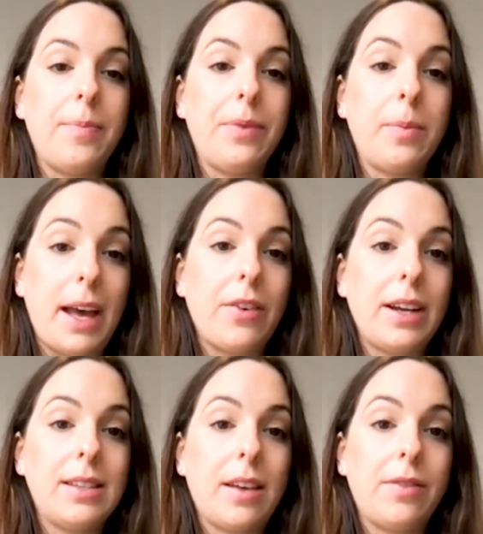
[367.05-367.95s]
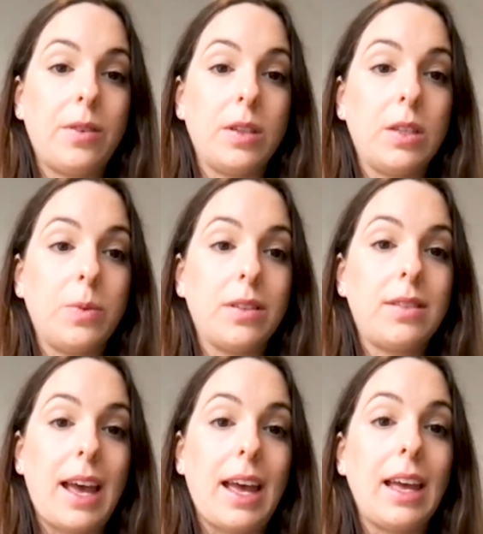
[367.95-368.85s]
migraine sufferers will
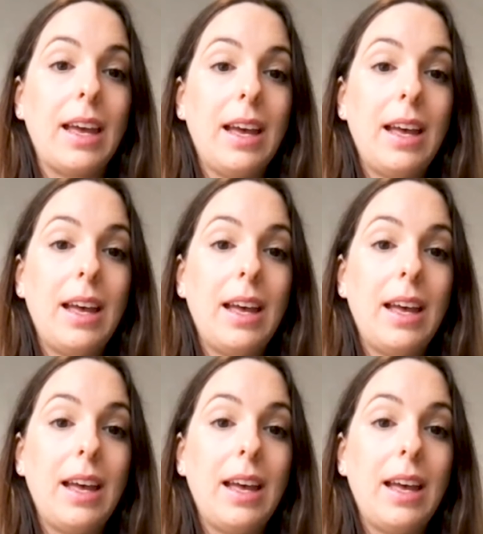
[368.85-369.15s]
say